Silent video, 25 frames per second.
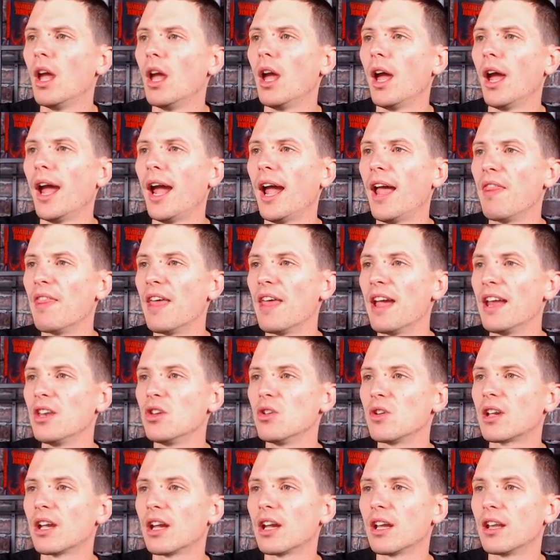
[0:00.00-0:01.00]
and then
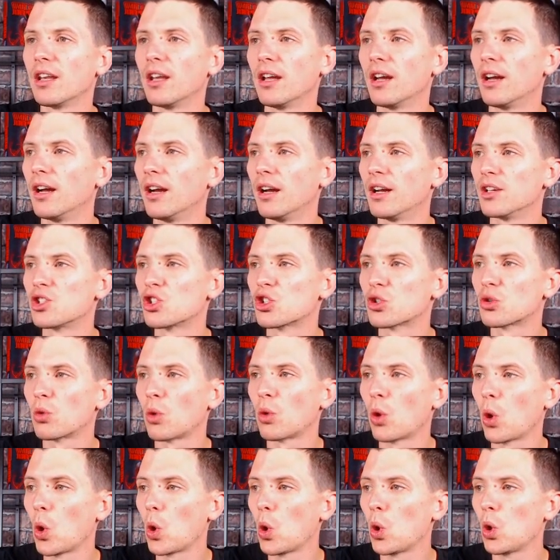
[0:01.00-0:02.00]
you can
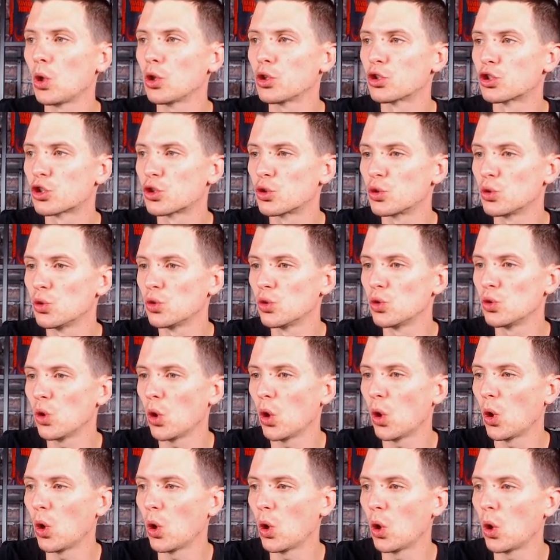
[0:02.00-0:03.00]
scroll
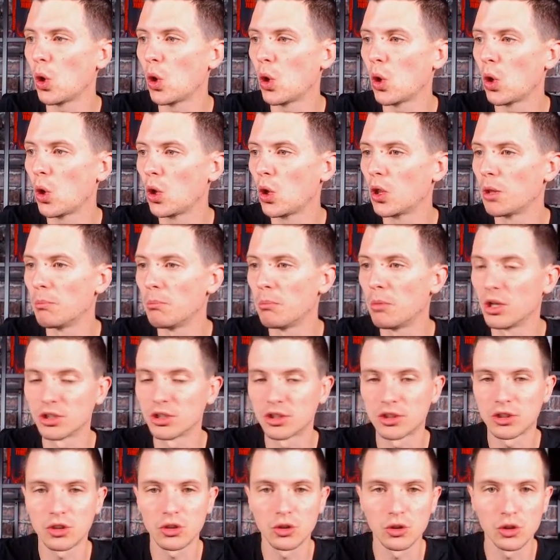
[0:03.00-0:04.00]
through all the
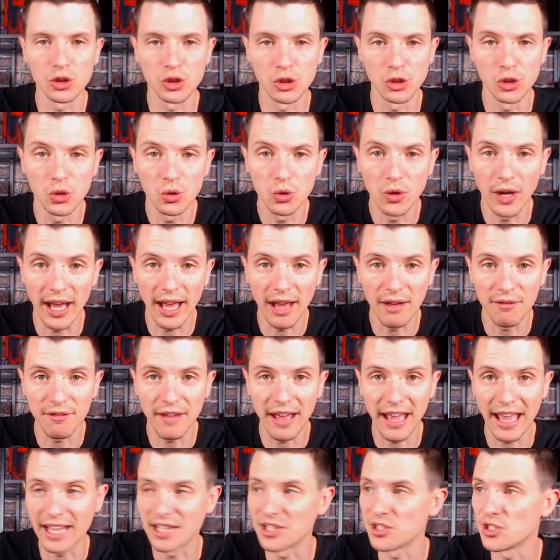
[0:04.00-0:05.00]
monsters you have
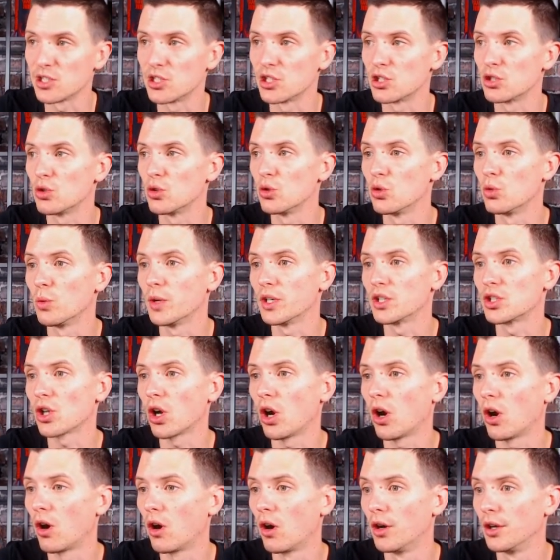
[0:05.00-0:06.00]
access to, which
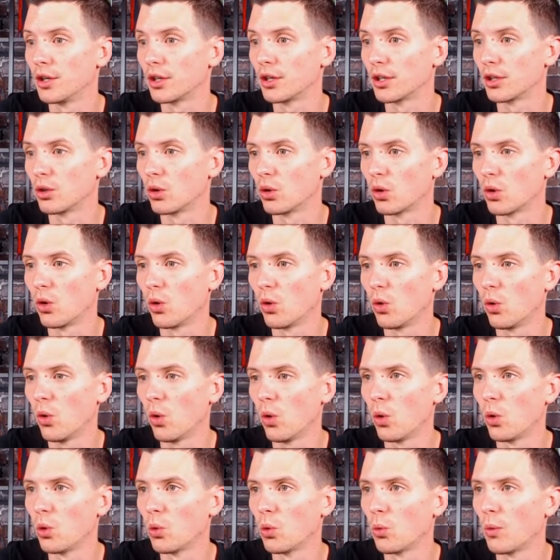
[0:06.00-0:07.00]
are, you can all go
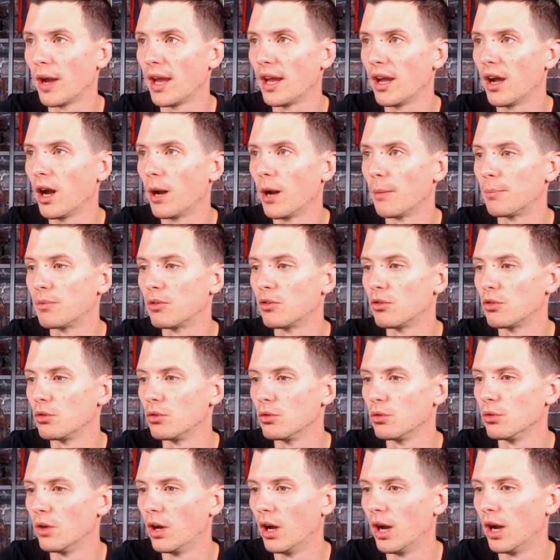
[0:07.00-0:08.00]
all the way up
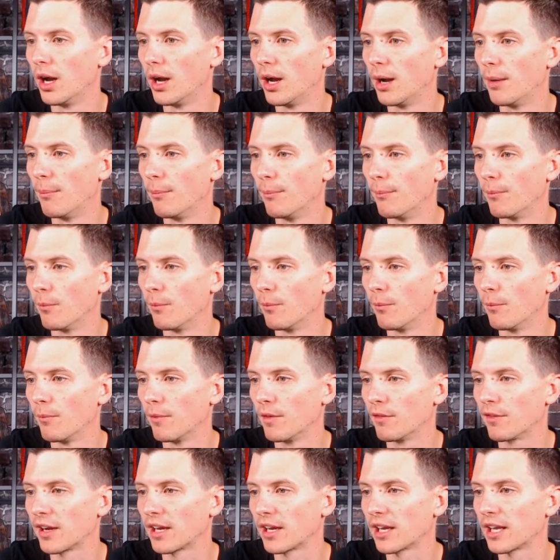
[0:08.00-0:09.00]
to,
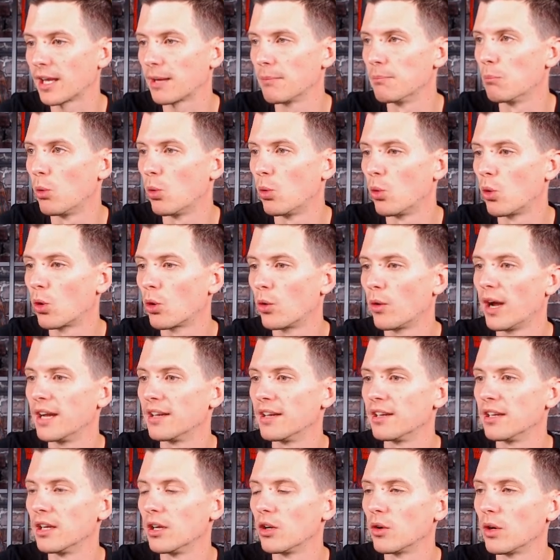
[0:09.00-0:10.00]
if I click more
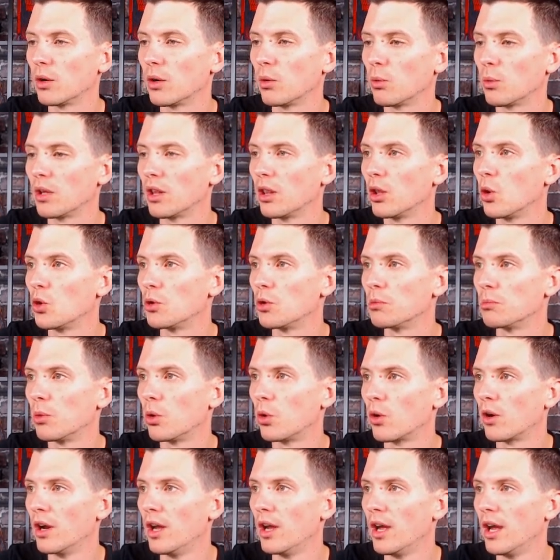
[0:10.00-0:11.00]
right here, it will load
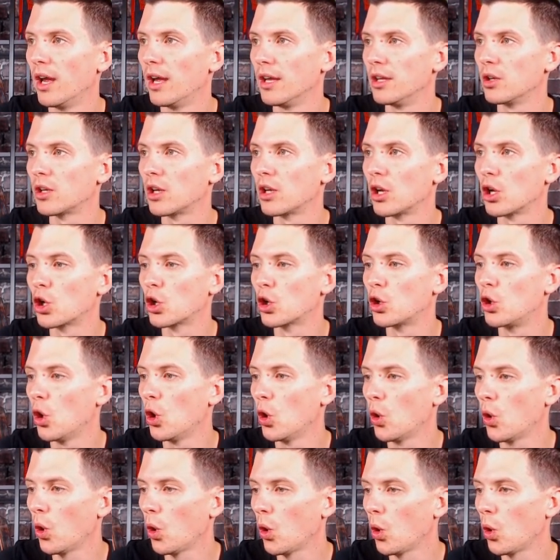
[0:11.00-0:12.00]
more. You can
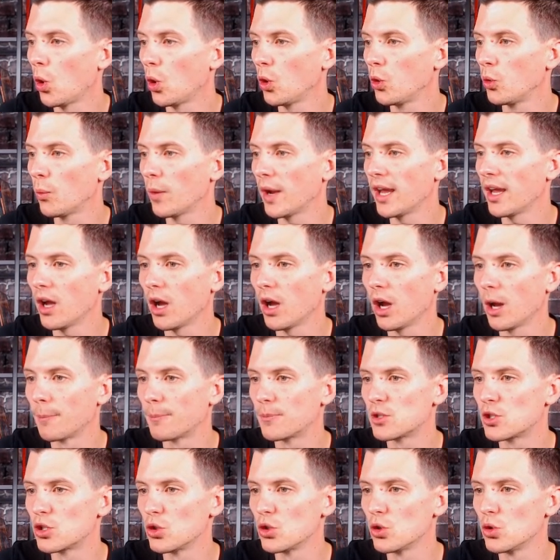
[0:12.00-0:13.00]
go all the way
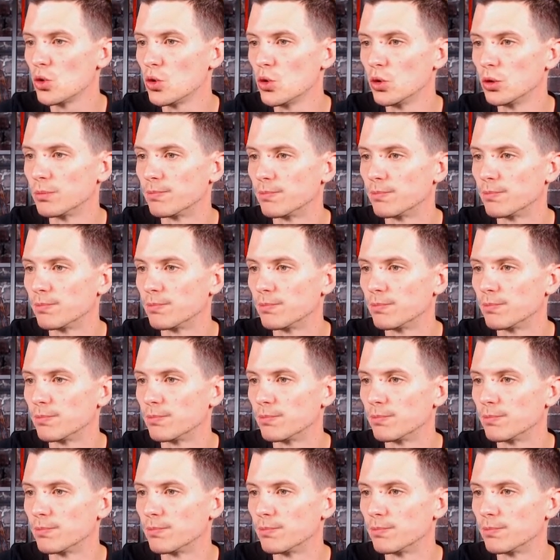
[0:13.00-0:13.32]
up to,